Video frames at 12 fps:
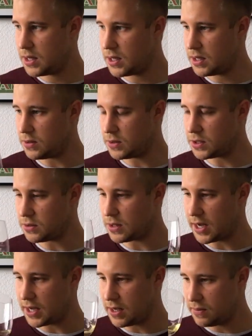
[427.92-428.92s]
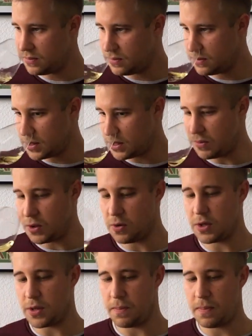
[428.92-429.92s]
and also like some
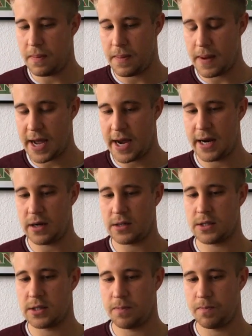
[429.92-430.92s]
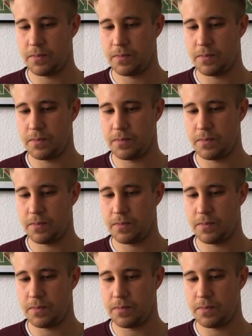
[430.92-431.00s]
golden pears.